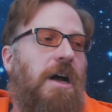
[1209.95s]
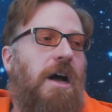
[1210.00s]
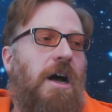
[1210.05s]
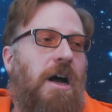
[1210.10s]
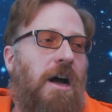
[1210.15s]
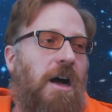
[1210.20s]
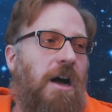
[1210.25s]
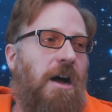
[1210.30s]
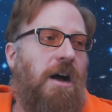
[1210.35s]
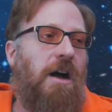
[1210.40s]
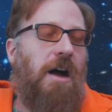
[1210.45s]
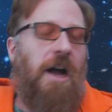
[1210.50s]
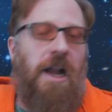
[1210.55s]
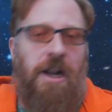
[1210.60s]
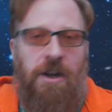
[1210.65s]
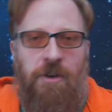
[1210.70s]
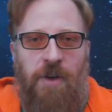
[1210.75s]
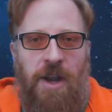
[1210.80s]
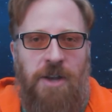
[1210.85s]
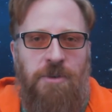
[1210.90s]

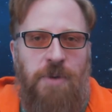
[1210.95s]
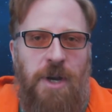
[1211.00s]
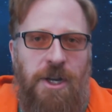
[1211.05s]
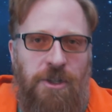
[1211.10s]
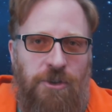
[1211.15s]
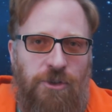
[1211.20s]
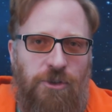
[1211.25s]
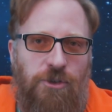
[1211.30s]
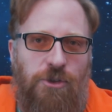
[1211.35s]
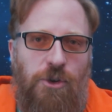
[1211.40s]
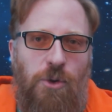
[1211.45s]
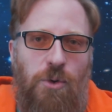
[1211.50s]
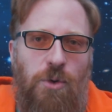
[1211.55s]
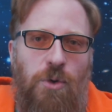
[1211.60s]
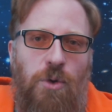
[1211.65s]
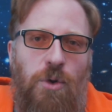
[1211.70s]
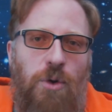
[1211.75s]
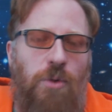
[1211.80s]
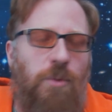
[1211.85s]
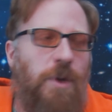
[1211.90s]
I graduated
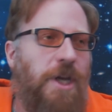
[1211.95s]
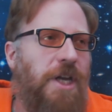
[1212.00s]
school.